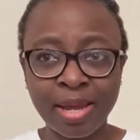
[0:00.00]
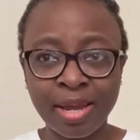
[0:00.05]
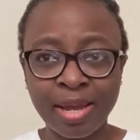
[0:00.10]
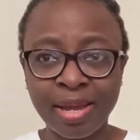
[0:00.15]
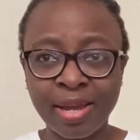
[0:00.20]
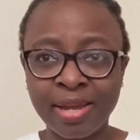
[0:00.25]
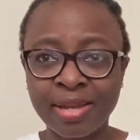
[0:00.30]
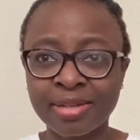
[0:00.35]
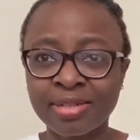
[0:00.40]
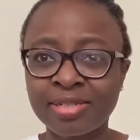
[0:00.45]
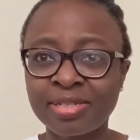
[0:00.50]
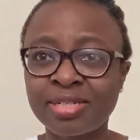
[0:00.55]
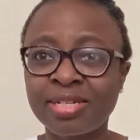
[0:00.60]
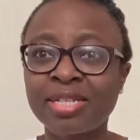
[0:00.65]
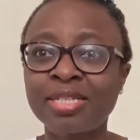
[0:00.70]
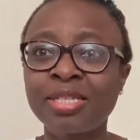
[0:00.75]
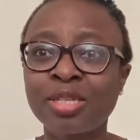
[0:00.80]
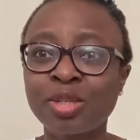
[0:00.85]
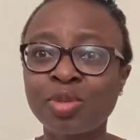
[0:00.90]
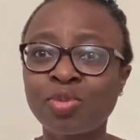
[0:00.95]
and
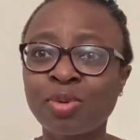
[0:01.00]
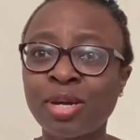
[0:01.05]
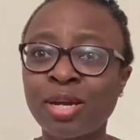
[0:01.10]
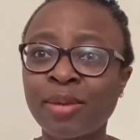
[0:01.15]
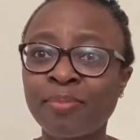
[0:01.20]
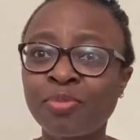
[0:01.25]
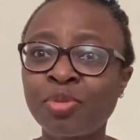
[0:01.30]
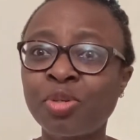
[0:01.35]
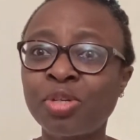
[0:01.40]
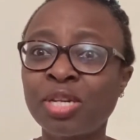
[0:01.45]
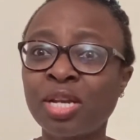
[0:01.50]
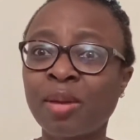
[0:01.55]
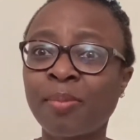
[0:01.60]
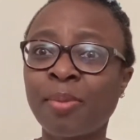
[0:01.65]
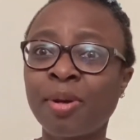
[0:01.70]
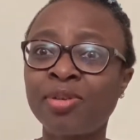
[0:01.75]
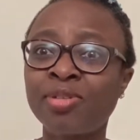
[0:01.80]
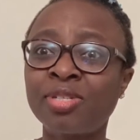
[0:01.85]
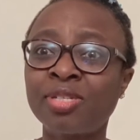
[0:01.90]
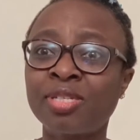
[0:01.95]
that is why I'm talking
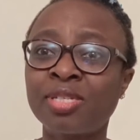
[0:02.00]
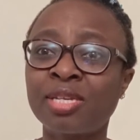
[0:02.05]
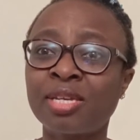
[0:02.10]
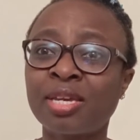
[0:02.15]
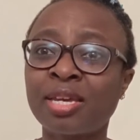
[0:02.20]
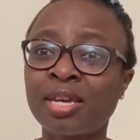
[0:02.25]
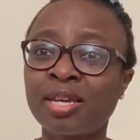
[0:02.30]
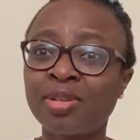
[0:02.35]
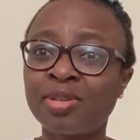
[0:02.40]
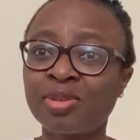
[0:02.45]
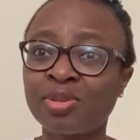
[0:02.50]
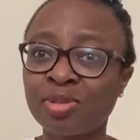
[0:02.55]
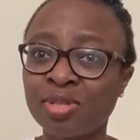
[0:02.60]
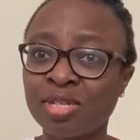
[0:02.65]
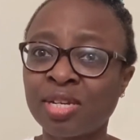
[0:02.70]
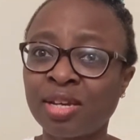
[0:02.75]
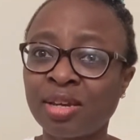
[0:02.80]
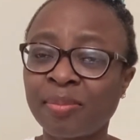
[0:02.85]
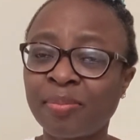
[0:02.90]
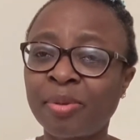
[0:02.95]
about it again
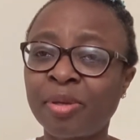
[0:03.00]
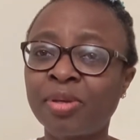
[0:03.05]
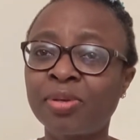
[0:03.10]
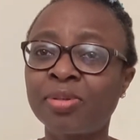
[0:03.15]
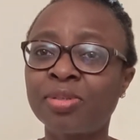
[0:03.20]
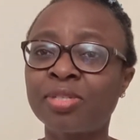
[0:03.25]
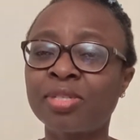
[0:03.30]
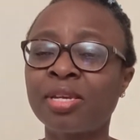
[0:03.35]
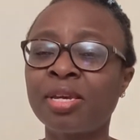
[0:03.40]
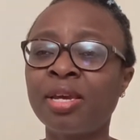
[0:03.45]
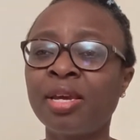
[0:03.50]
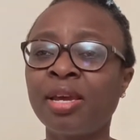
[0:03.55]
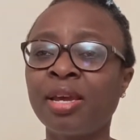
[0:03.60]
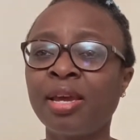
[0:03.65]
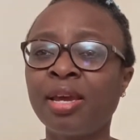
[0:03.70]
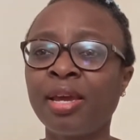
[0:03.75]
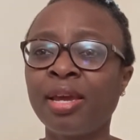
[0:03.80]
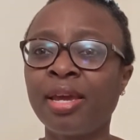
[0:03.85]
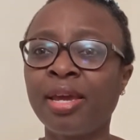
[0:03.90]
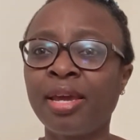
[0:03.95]
today, because
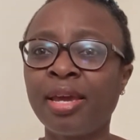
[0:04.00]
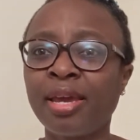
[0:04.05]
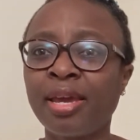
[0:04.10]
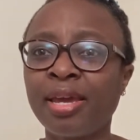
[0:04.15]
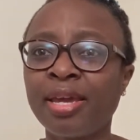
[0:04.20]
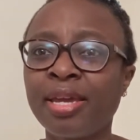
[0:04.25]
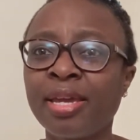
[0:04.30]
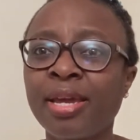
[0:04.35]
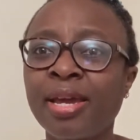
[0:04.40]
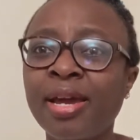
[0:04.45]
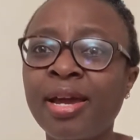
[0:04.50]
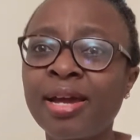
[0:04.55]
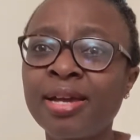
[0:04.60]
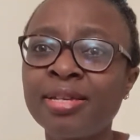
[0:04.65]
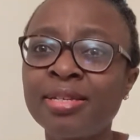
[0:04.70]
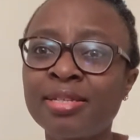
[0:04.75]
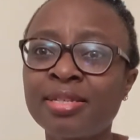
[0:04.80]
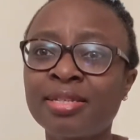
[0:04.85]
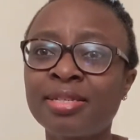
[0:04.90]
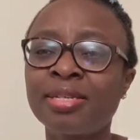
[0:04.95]
it
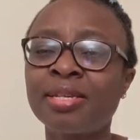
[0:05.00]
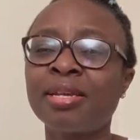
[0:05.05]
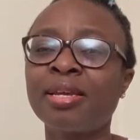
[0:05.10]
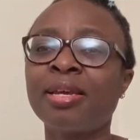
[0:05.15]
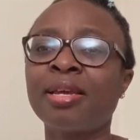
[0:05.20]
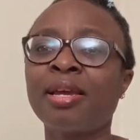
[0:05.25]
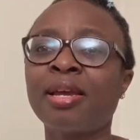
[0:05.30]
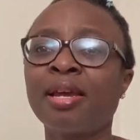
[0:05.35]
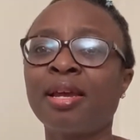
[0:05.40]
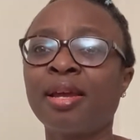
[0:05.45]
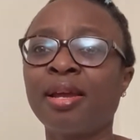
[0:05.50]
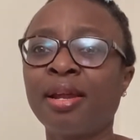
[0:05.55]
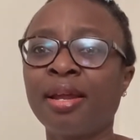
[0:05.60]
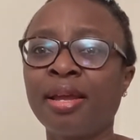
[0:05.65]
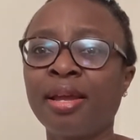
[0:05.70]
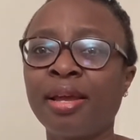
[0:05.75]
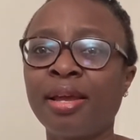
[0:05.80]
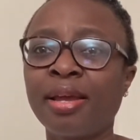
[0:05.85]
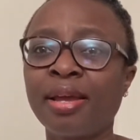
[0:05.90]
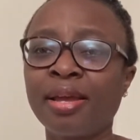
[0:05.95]
has
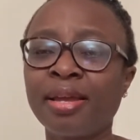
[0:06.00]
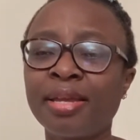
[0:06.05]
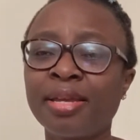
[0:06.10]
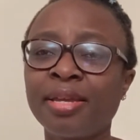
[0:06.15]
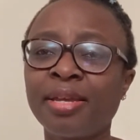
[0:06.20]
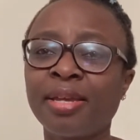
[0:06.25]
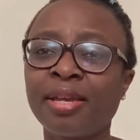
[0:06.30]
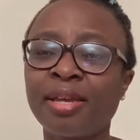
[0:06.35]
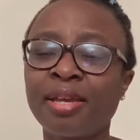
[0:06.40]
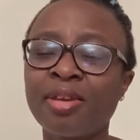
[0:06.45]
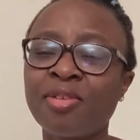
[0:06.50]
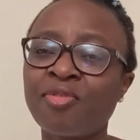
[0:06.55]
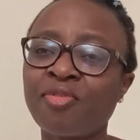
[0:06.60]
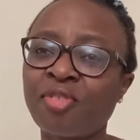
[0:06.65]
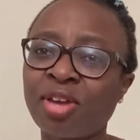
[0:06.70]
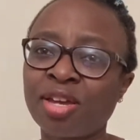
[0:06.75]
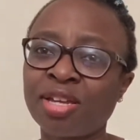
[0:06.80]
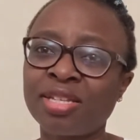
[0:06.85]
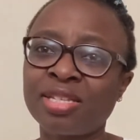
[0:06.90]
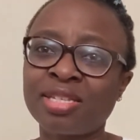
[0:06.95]

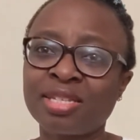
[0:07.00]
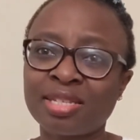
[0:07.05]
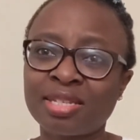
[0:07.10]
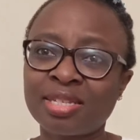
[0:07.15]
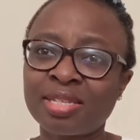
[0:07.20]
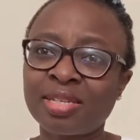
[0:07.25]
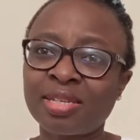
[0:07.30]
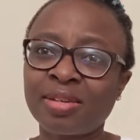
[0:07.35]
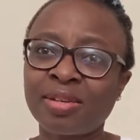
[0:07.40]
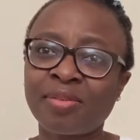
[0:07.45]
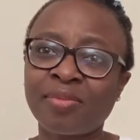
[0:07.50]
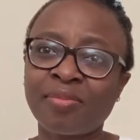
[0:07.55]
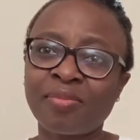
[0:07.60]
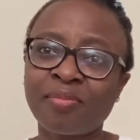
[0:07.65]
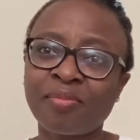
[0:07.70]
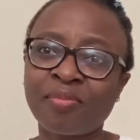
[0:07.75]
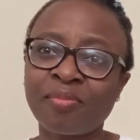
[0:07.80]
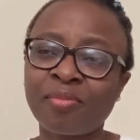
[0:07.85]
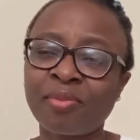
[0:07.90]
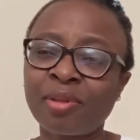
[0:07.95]
effects
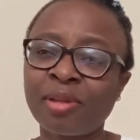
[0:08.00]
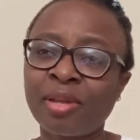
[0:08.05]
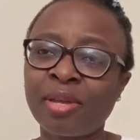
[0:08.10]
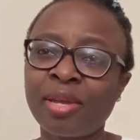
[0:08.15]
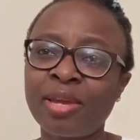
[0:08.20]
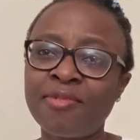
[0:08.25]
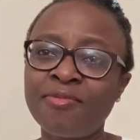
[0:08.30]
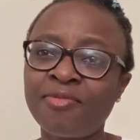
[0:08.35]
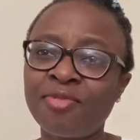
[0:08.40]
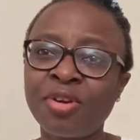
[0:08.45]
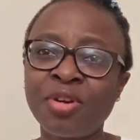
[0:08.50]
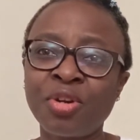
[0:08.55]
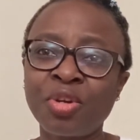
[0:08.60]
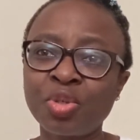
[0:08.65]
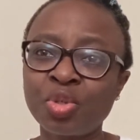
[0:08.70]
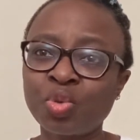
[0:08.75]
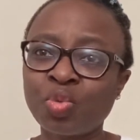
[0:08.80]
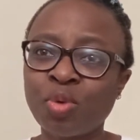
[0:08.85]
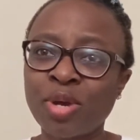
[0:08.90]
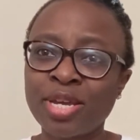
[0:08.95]
in
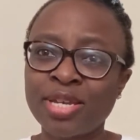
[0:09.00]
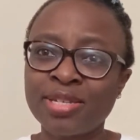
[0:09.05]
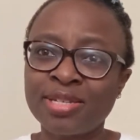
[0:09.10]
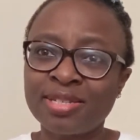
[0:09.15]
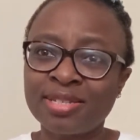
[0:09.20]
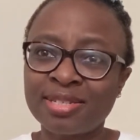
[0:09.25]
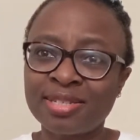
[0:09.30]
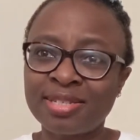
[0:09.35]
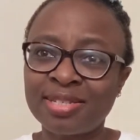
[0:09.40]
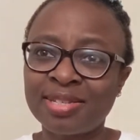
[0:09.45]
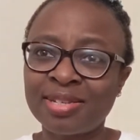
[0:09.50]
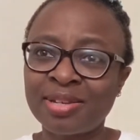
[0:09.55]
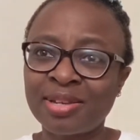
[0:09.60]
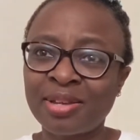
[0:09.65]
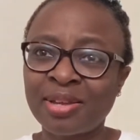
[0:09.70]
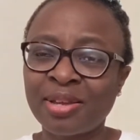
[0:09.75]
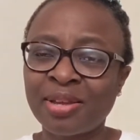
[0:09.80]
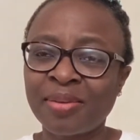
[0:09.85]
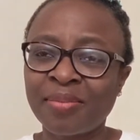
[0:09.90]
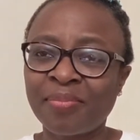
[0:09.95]
various ways
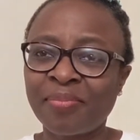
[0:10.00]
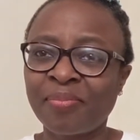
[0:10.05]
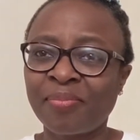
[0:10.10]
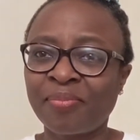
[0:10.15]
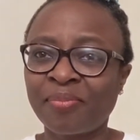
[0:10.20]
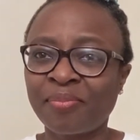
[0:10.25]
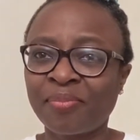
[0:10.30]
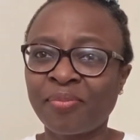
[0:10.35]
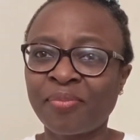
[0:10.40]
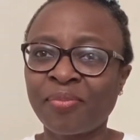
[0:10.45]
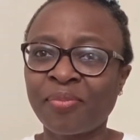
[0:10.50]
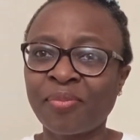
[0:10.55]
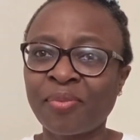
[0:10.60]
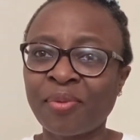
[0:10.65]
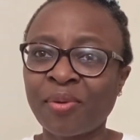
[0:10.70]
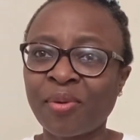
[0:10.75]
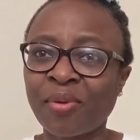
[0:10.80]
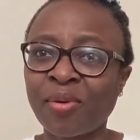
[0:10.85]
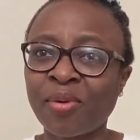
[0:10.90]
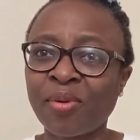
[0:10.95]

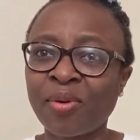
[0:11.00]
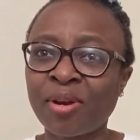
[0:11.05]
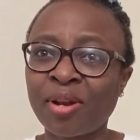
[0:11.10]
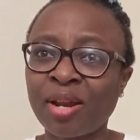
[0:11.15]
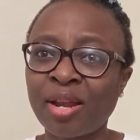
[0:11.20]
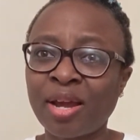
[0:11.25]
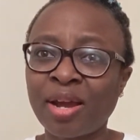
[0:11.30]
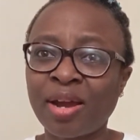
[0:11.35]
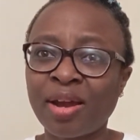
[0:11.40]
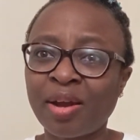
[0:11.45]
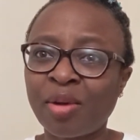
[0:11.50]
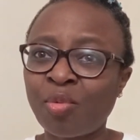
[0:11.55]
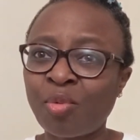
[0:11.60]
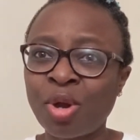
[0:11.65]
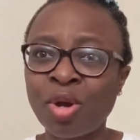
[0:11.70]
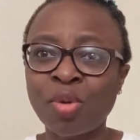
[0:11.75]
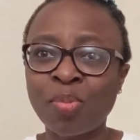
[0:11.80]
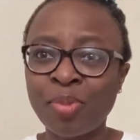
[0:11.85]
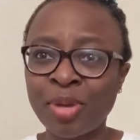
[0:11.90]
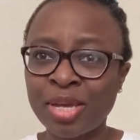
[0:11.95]
on our
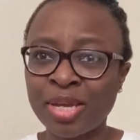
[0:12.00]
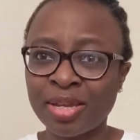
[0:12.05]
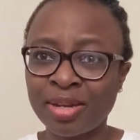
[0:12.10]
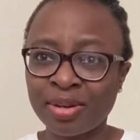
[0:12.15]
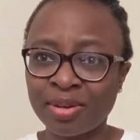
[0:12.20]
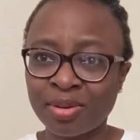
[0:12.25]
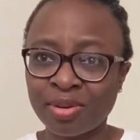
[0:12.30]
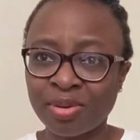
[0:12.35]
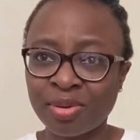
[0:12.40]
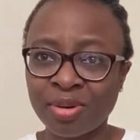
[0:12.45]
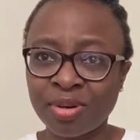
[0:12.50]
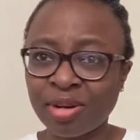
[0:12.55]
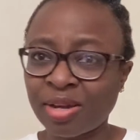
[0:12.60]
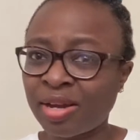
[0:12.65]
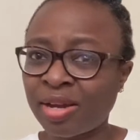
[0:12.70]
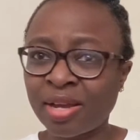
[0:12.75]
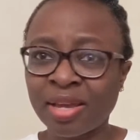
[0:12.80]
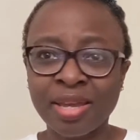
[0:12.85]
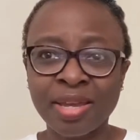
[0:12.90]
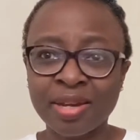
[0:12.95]
well-being, on
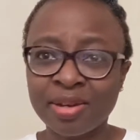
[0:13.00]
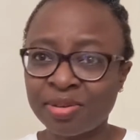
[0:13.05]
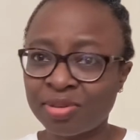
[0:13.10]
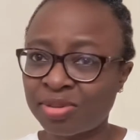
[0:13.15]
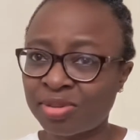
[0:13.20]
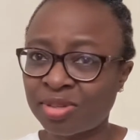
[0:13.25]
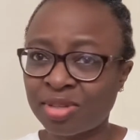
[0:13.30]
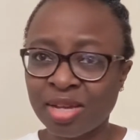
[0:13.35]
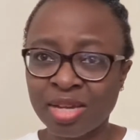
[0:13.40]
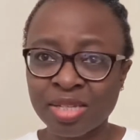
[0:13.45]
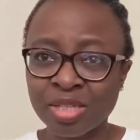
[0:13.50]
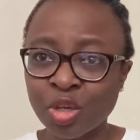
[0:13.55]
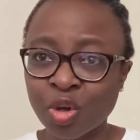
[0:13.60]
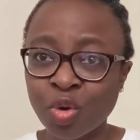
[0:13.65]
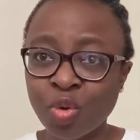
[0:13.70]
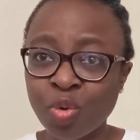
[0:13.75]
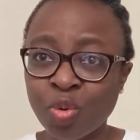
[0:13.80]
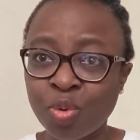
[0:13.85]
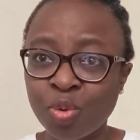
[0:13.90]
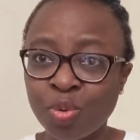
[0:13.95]
our health as a
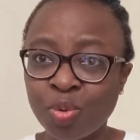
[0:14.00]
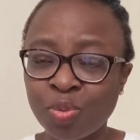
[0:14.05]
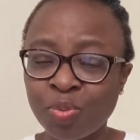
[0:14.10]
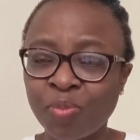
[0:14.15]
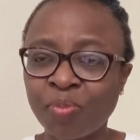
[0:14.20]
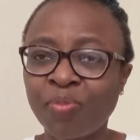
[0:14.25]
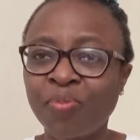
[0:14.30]
whole.